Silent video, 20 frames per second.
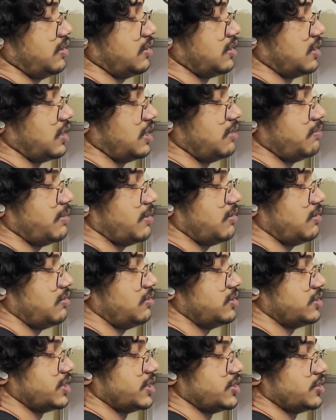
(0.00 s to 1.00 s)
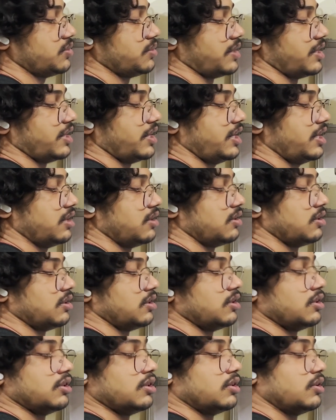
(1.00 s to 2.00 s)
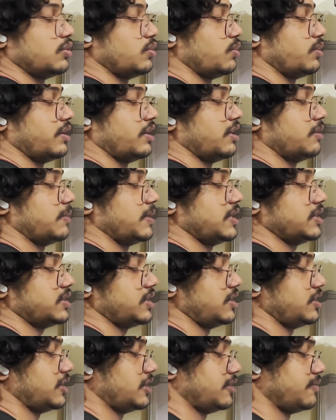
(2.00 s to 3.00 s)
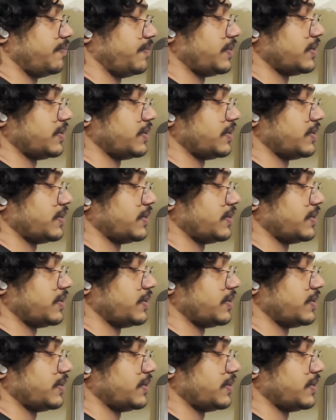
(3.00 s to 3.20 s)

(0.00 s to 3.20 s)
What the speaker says: current power will change to 100. 200 minus 100.